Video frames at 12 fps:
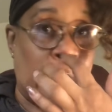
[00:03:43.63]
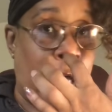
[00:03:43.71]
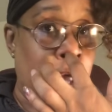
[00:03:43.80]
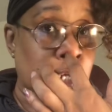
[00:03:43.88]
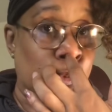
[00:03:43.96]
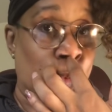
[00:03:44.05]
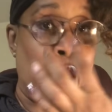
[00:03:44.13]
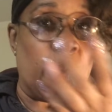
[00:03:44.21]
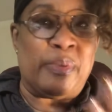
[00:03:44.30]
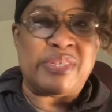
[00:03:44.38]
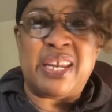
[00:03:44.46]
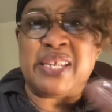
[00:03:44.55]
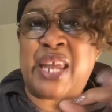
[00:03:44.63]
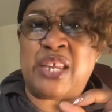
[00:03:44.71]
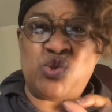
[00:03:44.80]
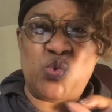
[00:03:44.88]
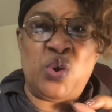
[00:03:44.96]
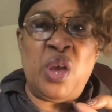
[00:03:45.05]
as well, but then they
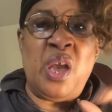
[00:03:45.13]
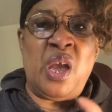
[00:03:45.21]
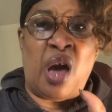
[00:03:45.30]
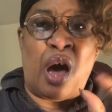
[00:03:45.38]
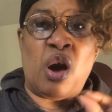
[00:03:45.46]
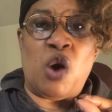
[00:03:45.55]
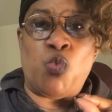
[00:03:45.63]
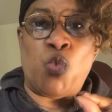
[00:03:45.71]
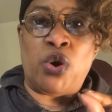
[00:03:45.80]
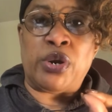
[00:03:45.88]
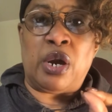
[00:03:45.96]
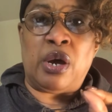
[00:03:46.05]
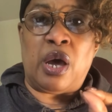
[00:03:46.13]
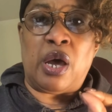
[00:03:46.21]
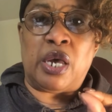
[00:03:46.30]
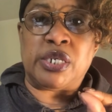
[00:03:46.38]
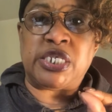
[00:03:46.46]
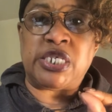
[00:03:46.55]
do want
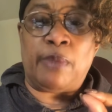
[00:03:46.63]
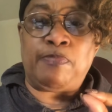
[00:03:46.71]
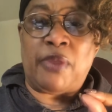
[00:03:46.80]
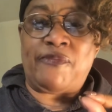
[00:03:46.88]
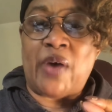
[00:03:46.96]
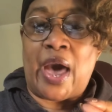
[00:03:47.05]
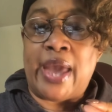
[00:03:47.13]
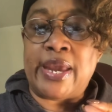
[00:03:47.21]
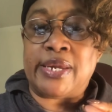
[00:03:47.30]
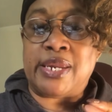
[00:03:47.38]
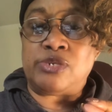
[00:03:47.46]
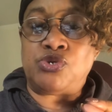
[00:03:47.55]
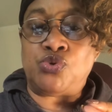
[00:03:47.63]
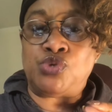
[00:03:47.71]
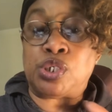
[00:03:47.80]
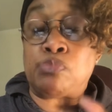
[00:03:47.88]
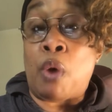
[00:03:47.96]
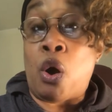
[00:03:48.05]
to simplify it and do
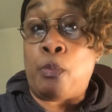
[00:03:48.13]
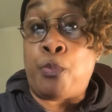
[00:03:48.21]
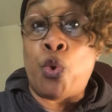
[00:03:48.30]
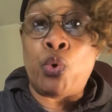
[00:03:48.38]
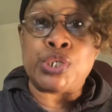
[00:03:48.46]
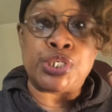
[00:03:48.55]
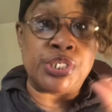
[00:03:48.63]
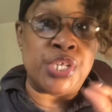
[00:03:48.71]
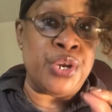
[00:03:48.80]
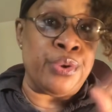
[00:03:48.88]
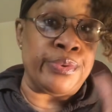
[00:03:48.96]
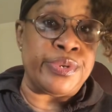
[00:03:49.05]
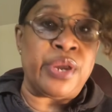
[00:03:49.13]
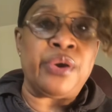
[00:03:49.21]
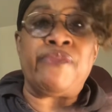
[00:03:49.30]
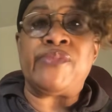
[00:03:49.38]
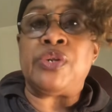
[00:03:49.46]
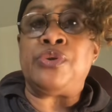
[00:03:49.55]
small portions here and there
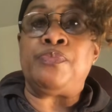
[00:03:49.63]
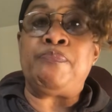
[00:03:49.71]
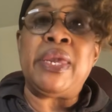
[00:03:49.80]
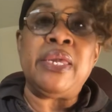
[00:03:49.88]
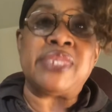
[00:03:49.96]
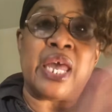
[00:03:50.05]
of a little meat.